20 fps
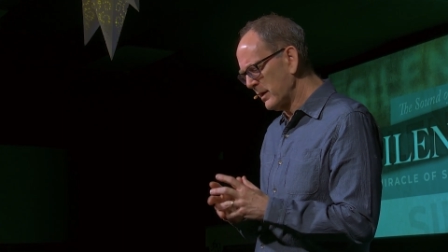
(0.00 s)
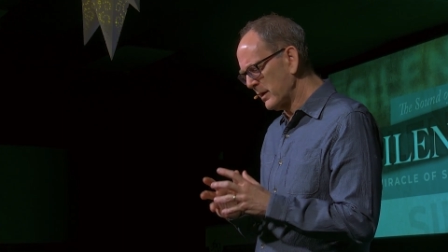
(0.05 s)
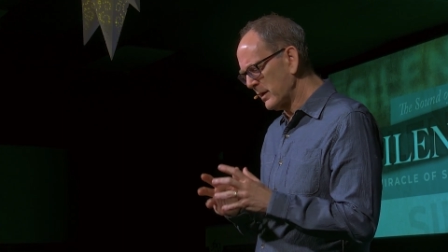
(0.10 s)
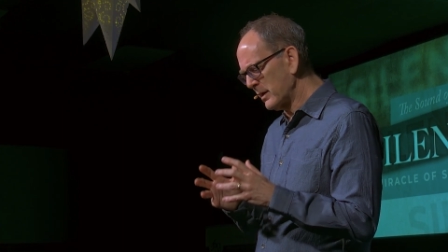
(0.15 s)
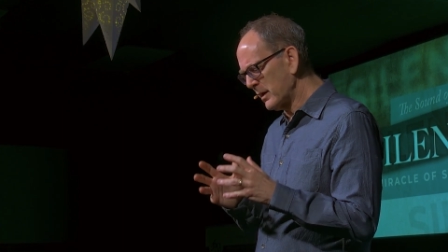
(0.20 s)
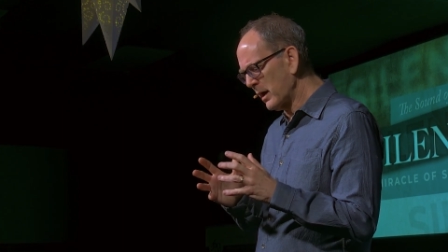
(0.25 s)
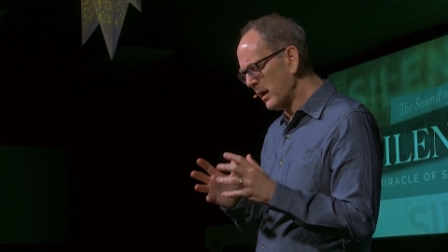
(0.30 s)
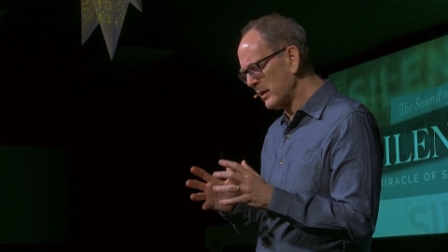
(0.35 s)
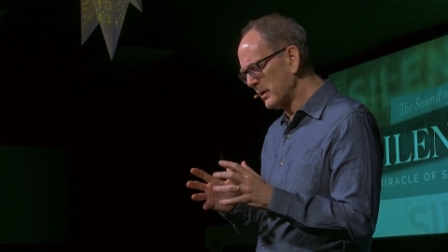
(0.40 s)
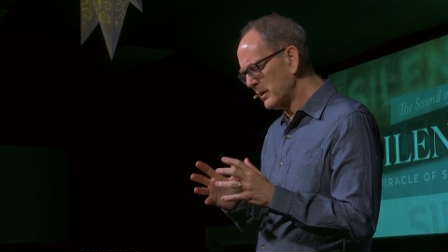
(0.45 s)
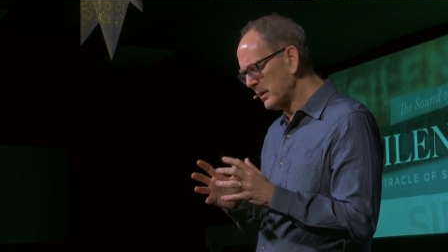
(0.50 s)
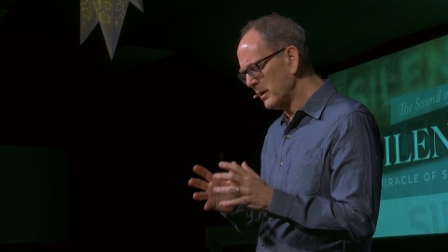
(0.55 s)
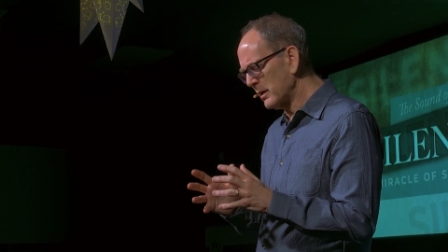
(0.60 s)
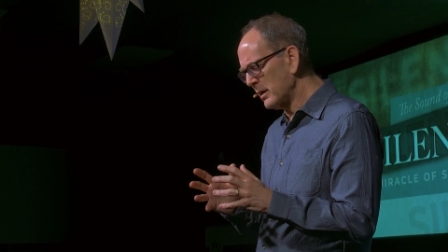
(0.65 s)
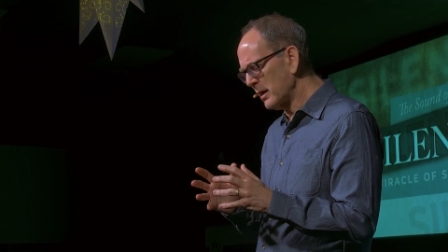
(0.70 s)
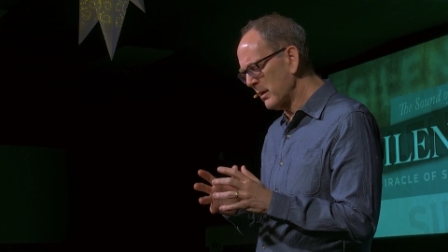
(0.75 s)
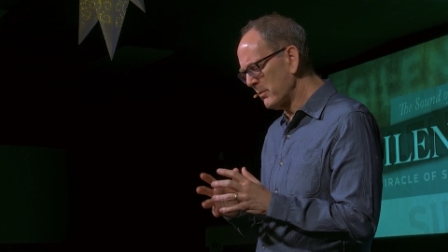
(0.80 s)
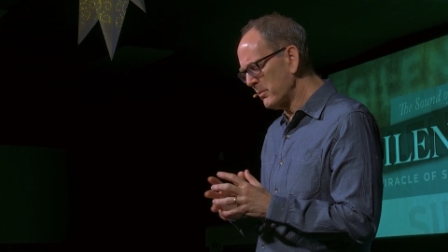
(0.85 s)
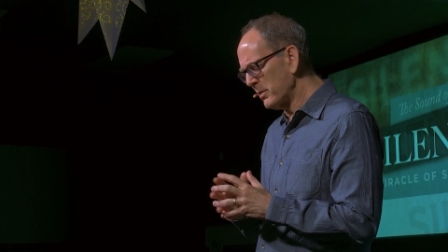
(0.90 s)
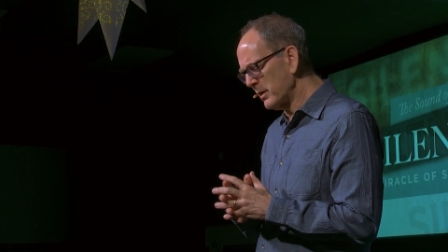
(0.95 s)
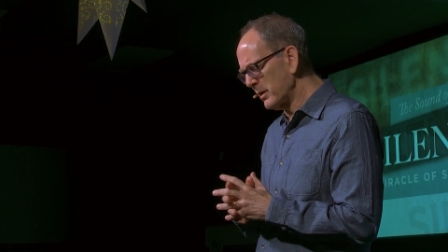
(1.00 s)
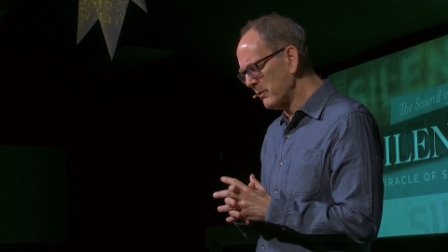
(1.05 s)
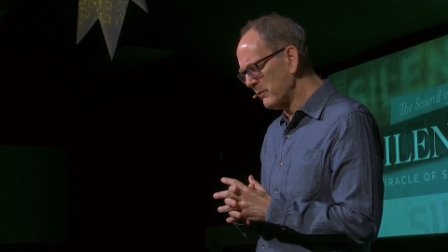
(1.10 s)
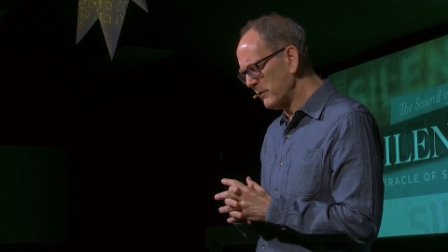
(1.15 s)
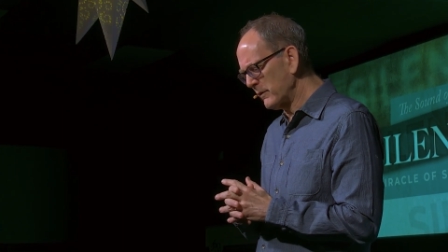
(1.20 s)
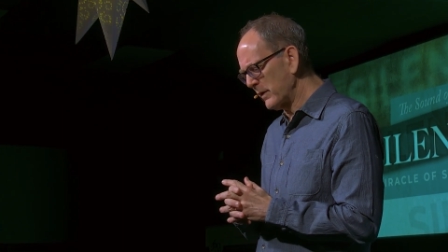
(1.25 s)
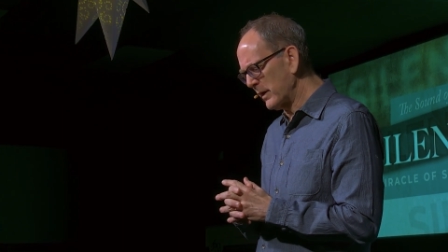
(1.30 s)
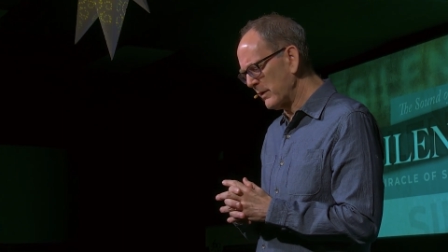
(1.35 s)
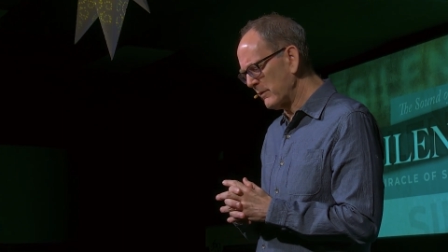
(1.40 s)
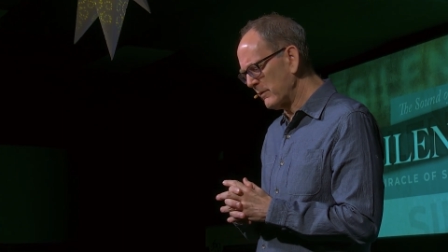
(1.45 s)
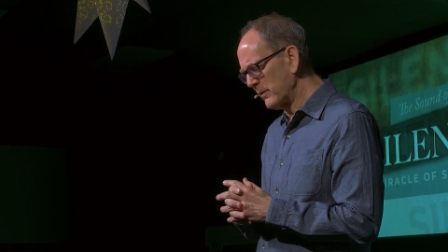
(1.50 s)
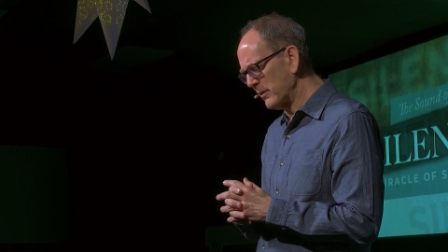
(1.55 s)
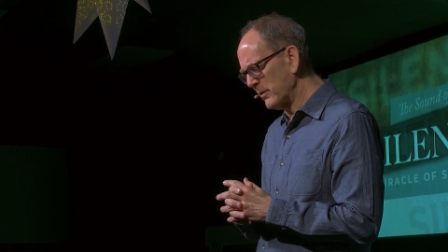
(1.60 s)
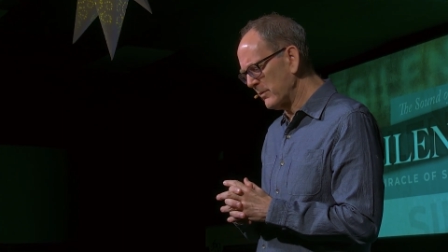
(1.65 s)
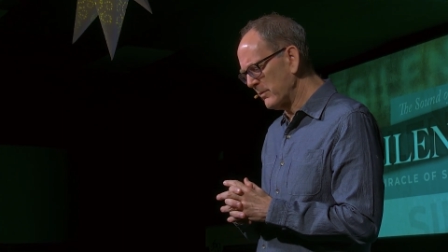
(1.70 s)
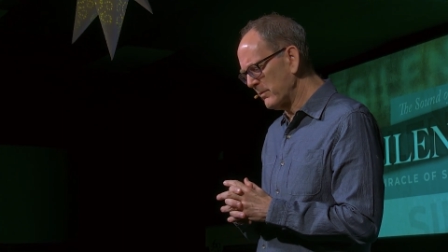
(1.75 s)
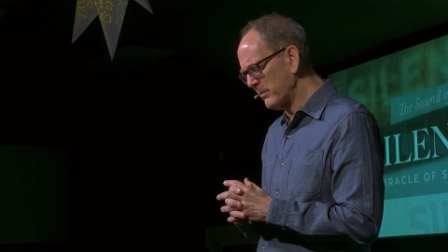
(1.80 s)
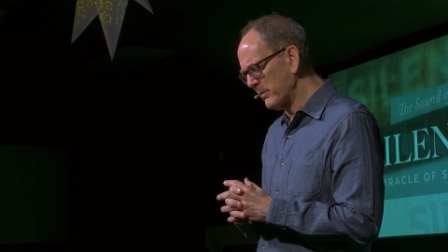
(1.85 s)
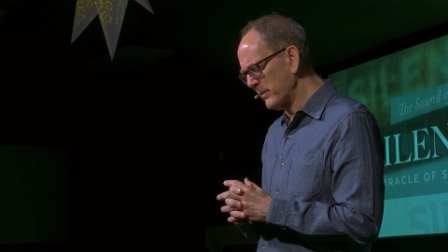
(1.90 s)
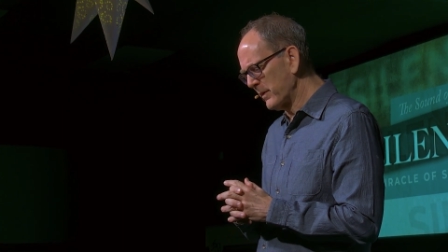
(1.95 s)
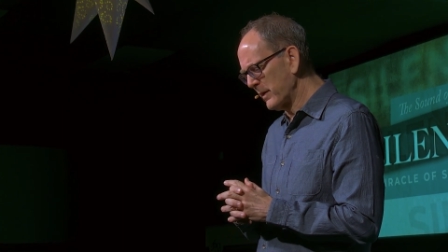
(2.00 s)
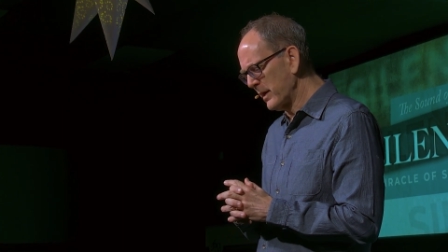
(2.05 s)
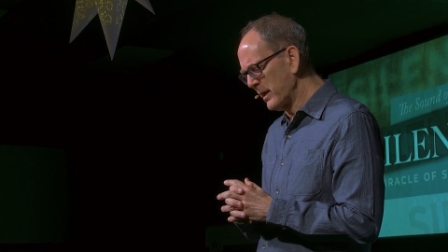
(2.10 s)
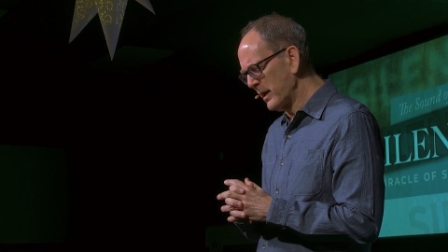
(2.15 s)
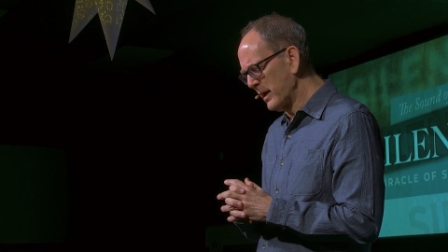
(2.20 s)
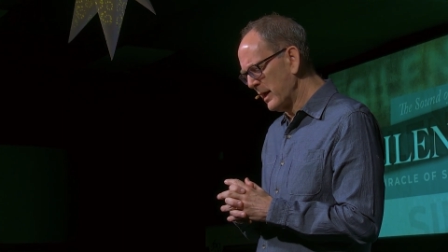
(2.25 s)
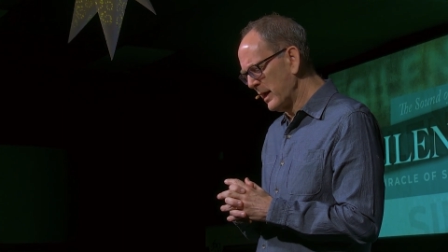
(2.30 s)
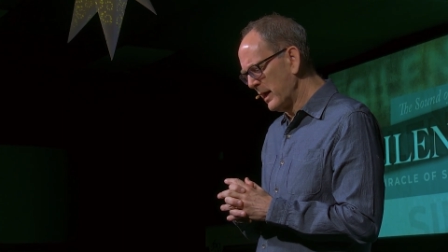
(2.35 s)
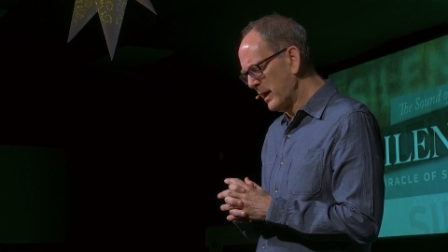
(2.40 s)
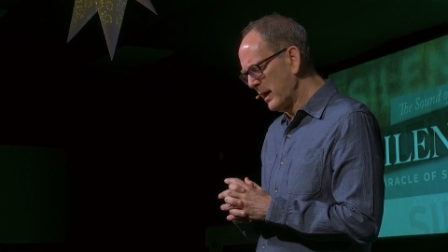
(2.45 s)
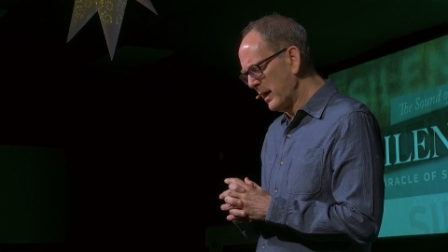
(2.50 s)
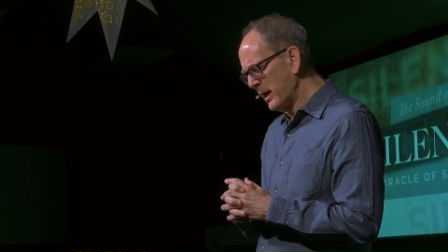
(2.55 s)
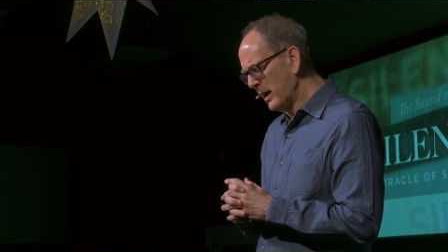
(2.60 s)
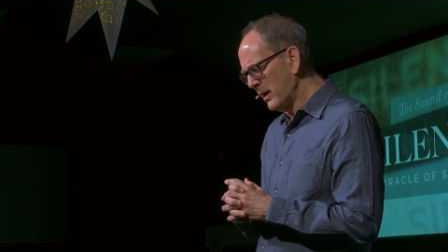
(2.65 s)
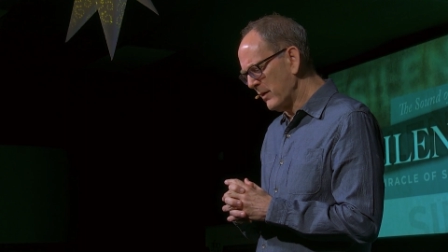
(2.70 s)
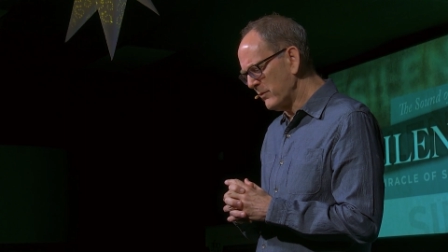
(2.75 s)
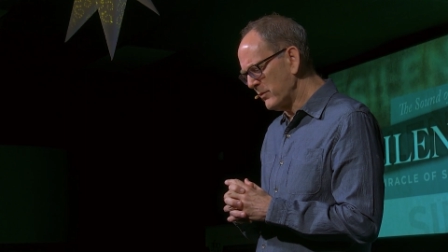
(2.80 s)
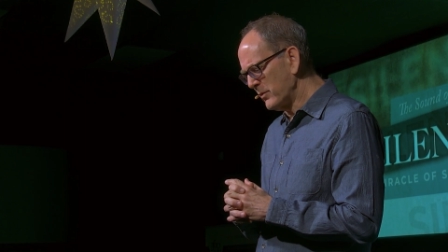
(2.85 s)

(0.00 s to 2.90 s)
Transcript: God cannot be unfaithful. Have